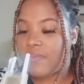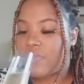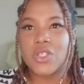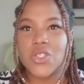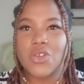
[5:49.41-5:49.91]

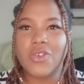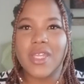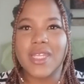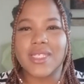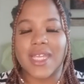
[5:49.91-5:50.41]
So already
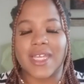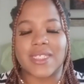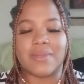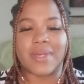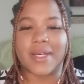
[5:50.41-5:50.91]
as a
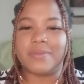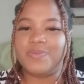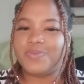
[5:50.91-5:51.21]
customer,